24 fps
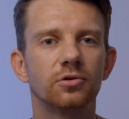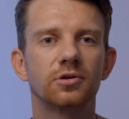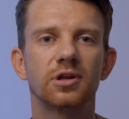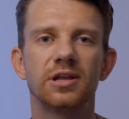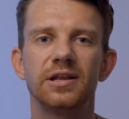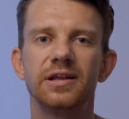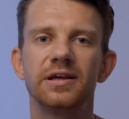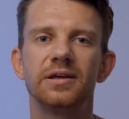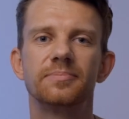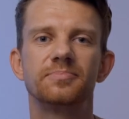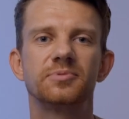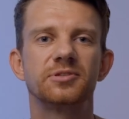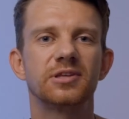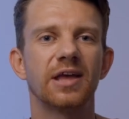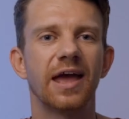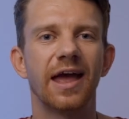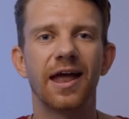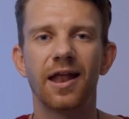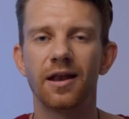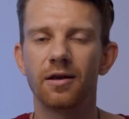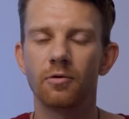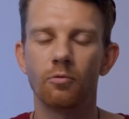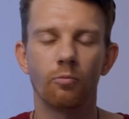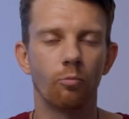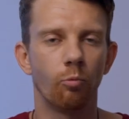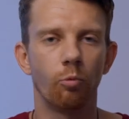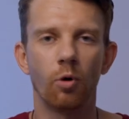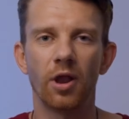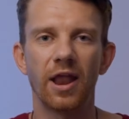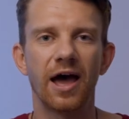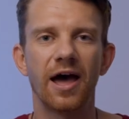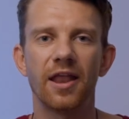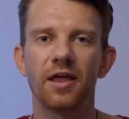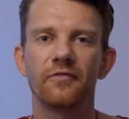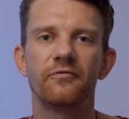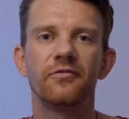clips and what
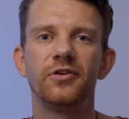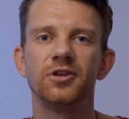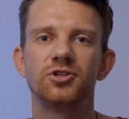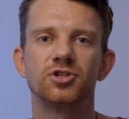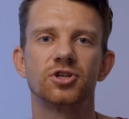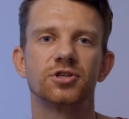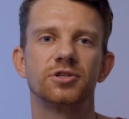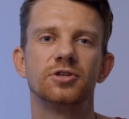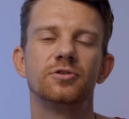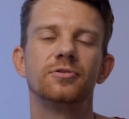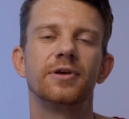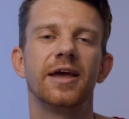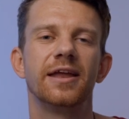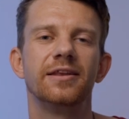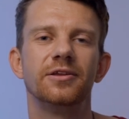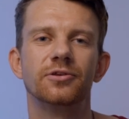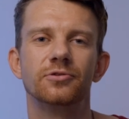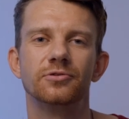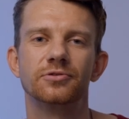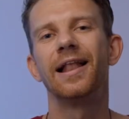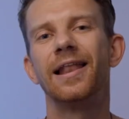other features you can use.